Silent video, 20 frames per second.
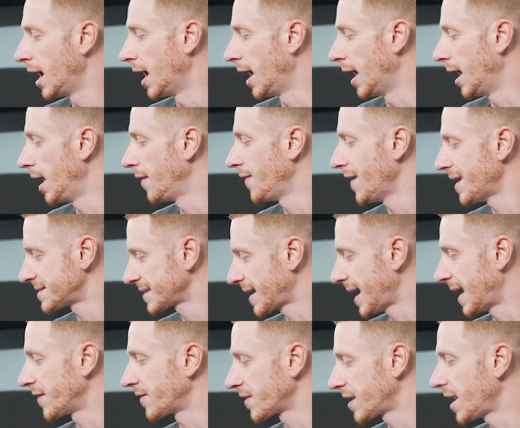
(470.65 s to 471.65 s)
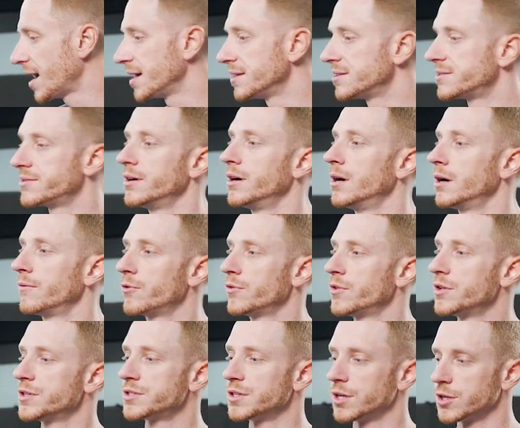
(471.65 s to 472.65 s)
And that's kind of the case for
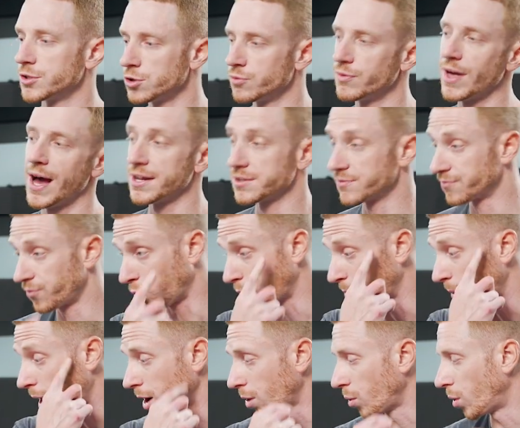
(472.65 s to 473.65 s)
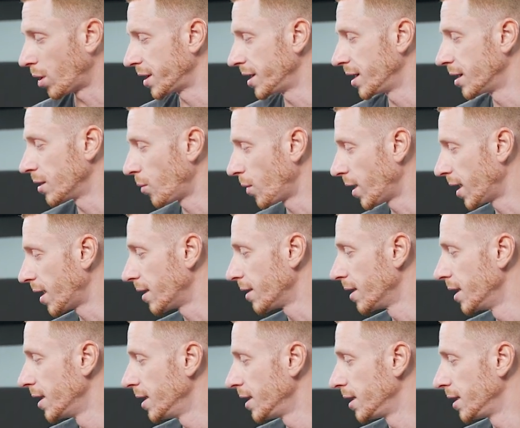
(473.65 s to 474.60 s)
this 2004 Mach 1 here, where,